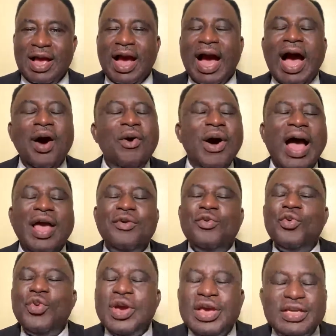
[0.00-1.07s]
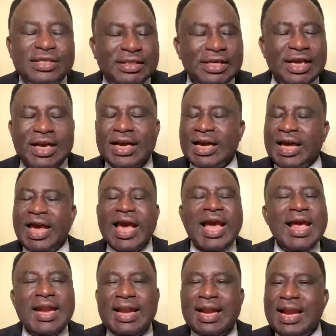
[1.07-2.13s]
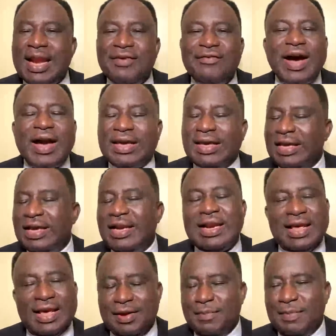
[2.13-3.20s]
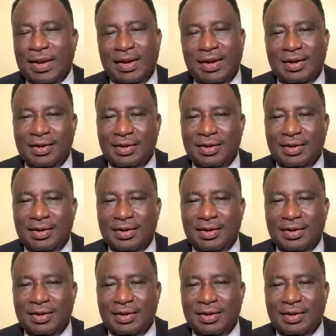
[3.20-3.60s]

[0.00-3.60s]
How I wish Cain never killed Abel.